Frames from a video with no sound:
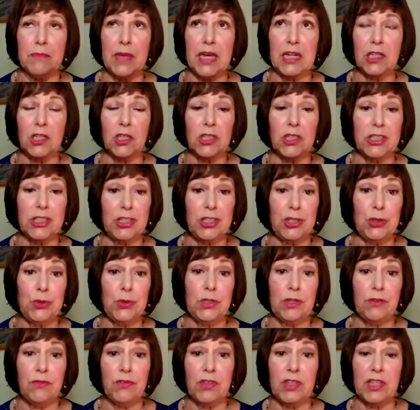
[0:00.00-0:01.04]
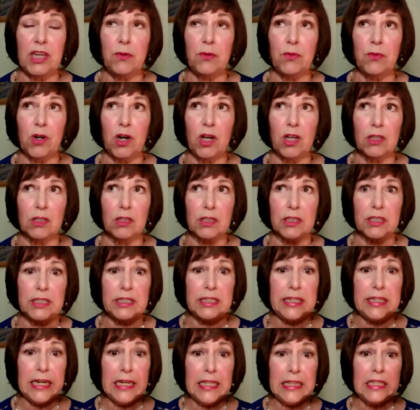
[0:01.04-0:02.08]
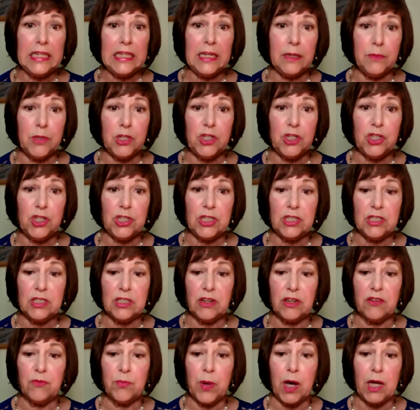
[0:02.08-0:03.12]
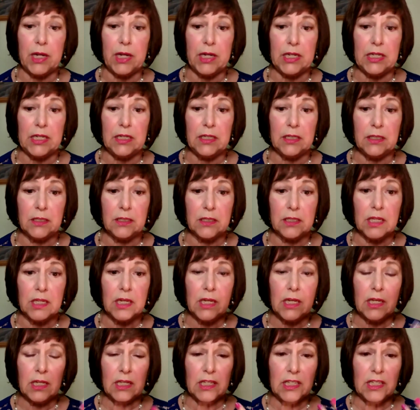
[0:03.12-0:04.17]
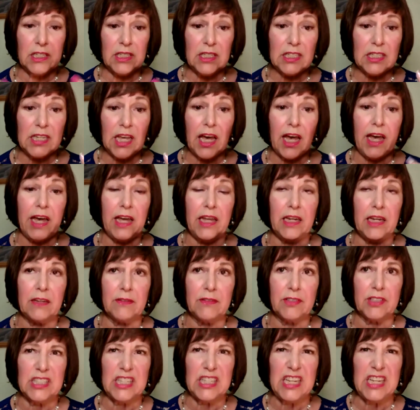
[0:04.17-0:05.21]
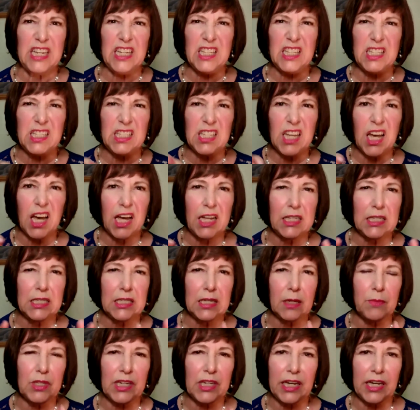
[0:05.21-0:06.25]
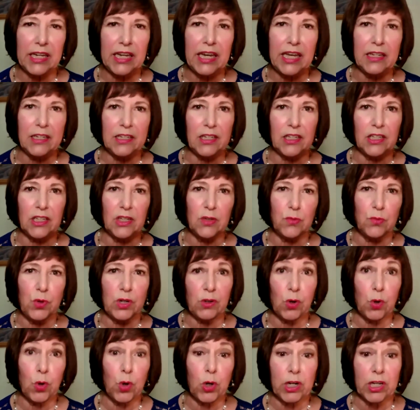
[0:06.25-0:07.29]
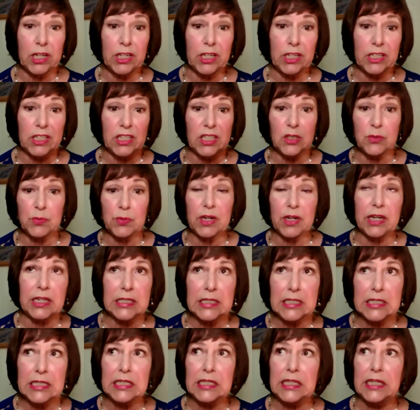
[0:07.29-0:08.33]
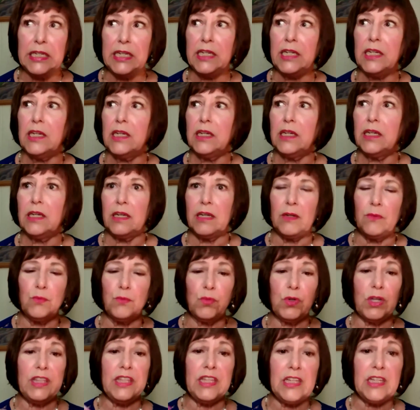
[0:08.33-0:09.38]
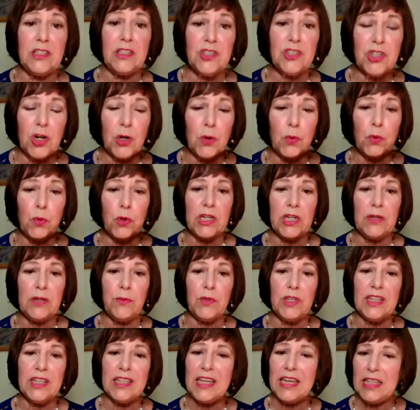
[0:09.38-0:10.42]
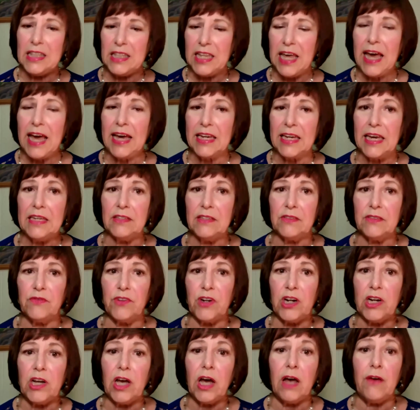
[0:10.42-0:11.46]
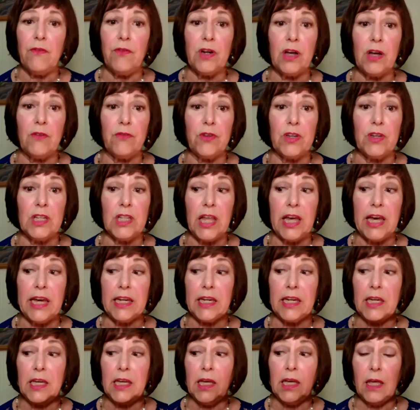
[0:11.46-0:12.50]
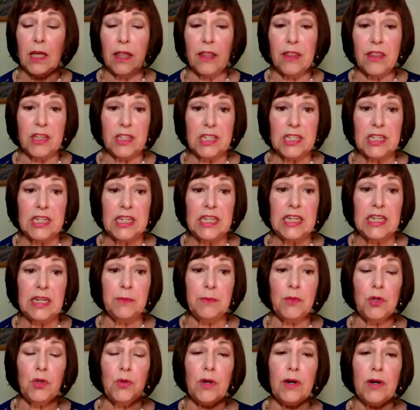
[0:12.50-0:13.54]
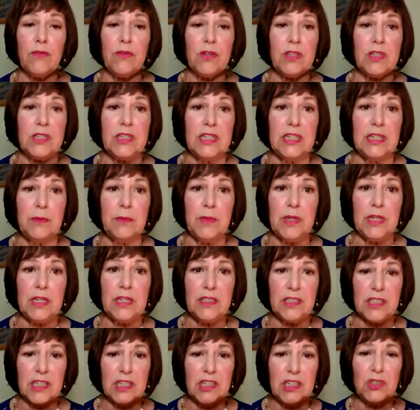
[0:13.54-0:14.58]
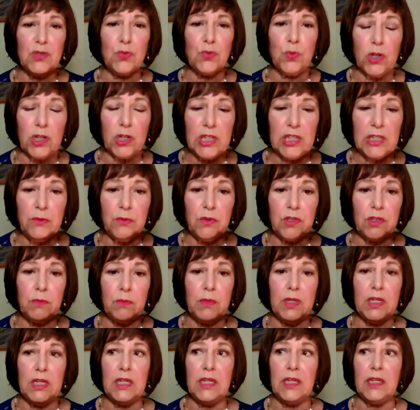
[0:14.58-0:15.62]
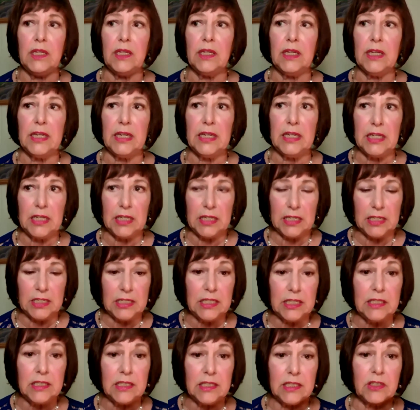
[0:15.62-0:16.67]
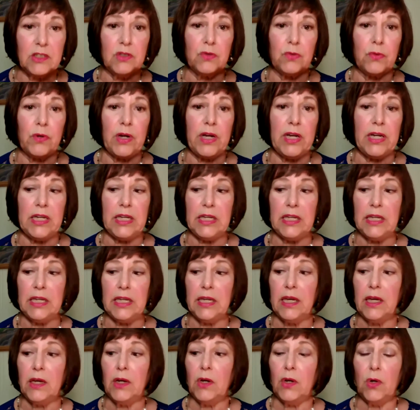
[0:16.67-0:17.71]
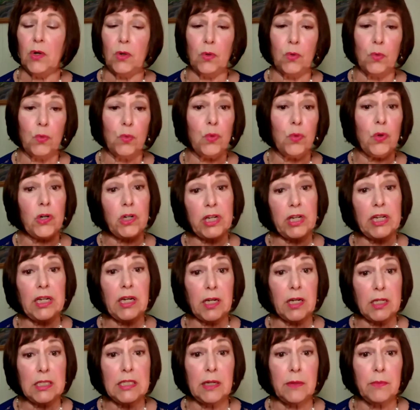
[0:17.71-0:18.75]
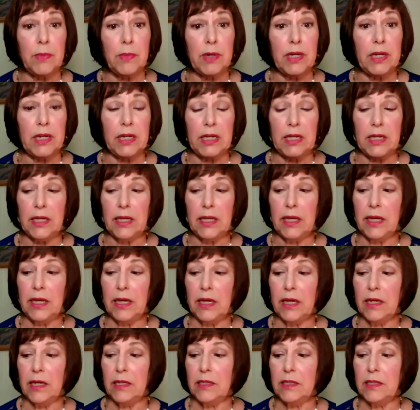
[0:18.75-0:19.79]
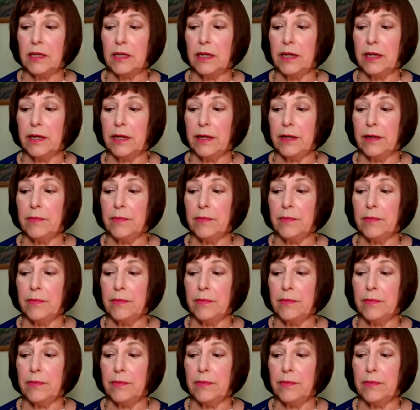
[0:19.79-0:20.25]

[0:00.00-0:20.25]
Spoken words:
medical intuitive thing where I'll get the images of bodies, the inside, it's seeing inside something. I can't tell you what organ it is, but I can see it and then start working with it. In that case, very often I'll feel like the team, whoever the team is working with me in distance Reiki, working on somebody. And